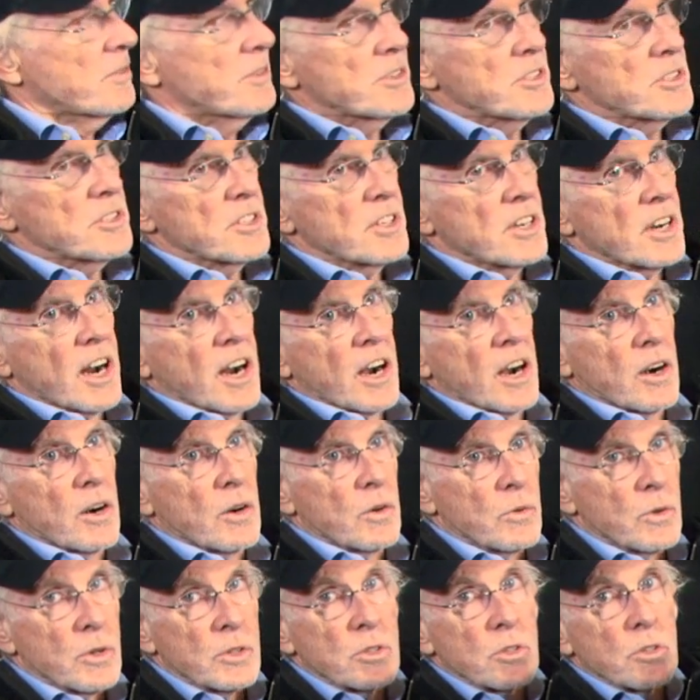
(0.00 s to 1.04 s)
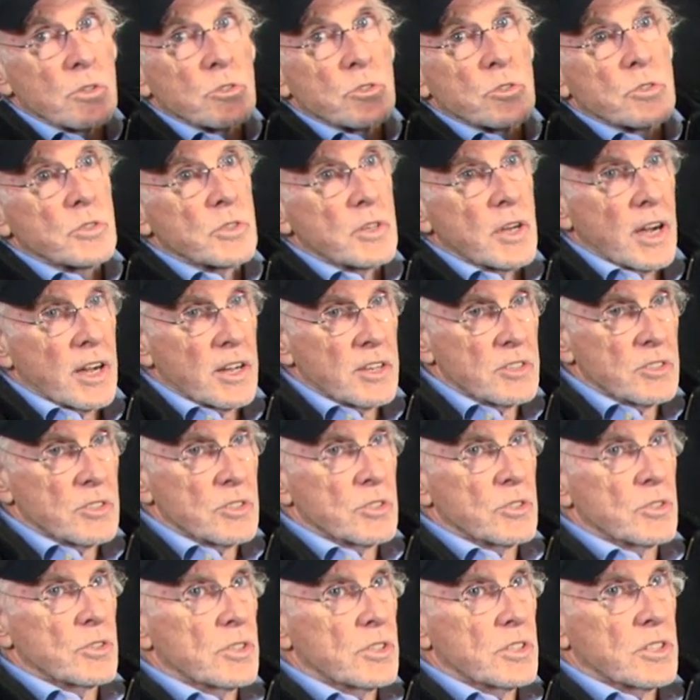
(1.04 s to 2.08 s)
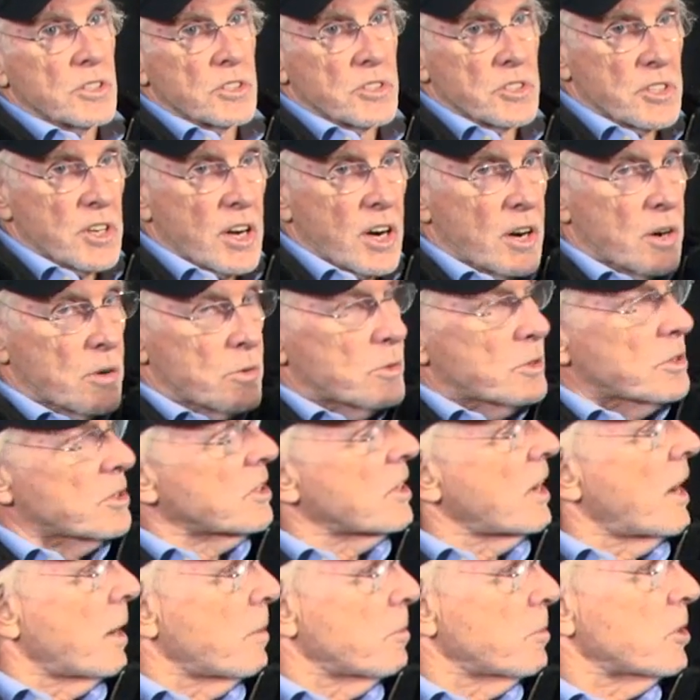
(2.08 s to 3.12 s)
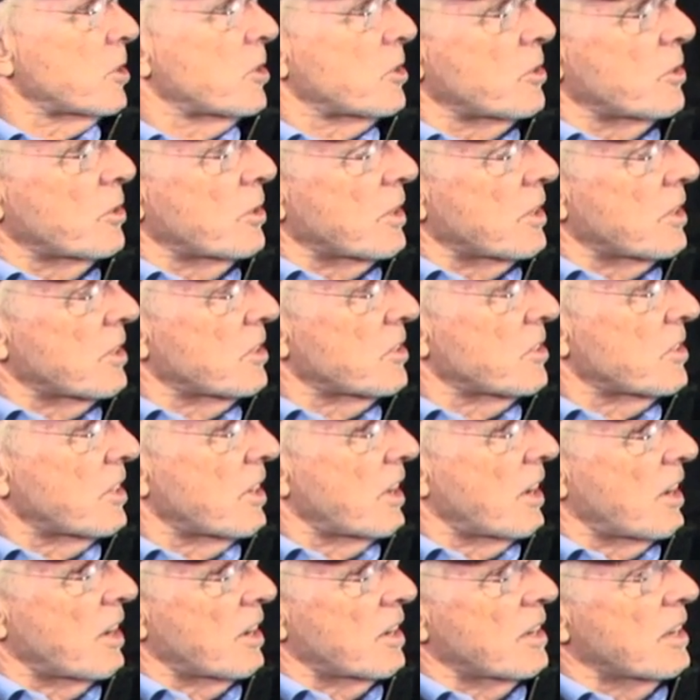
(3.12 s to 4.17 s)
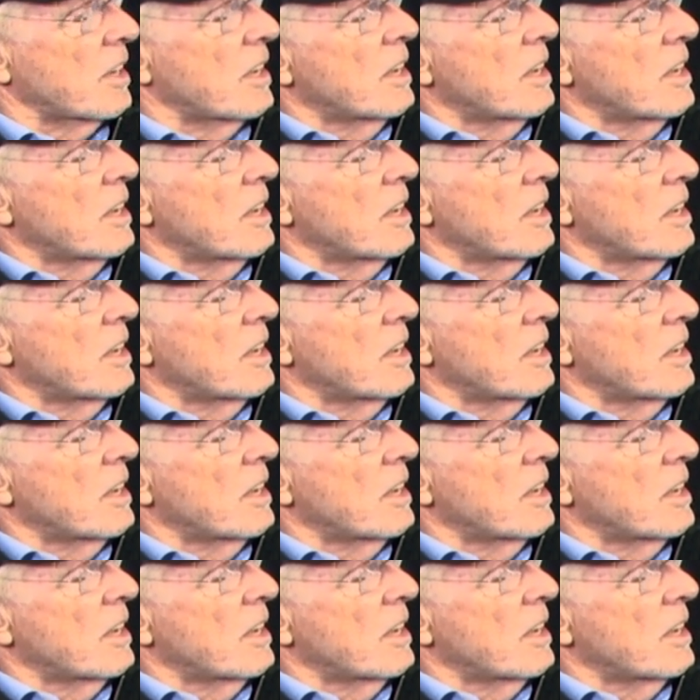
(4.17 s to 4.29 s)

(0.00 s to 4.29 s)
is an art. What those two guys are doing is art. What Tom is doing is an art.